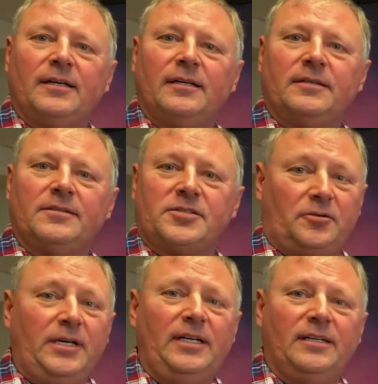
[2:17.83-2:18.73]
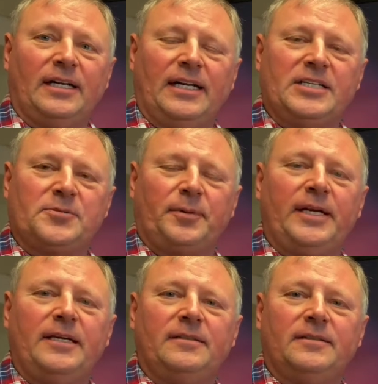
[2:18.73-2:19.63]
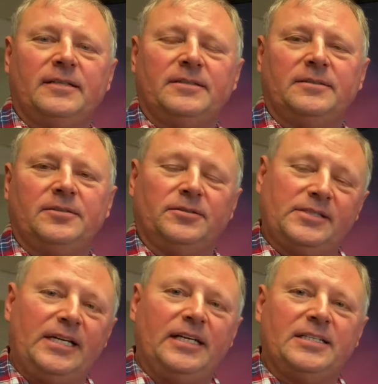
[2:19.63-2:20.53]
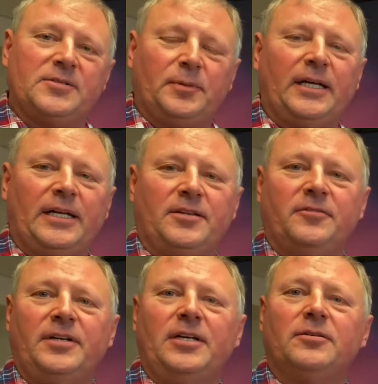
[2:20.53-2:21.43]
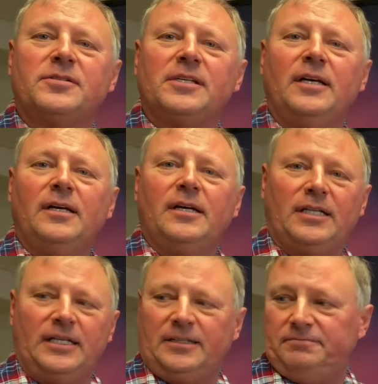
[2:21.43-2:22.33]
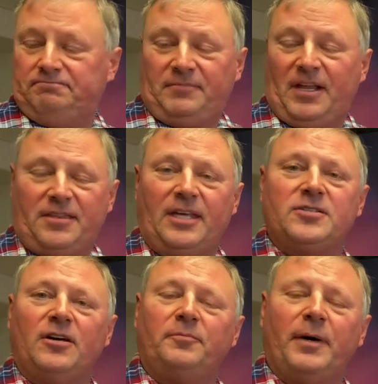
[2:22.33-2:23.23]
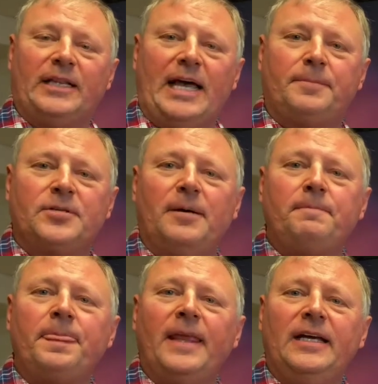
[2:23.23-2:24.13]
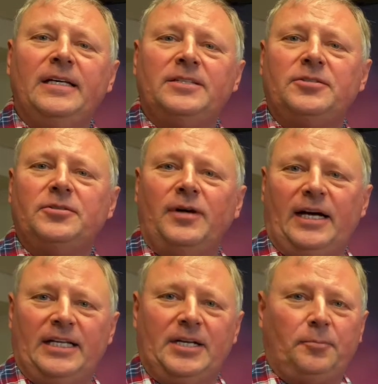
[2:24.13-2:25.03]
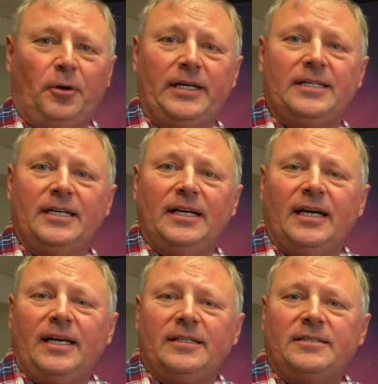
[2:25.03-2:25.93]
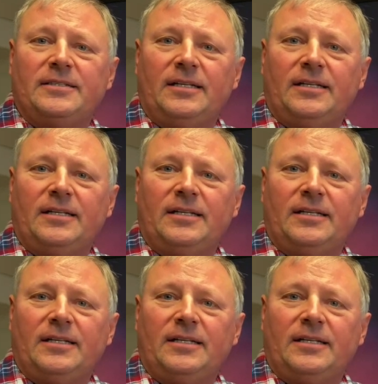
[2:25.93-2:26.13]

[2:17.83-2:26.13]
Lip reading: screen, and I display, you'll see I display in other videos things off my laptop to highlight a point. And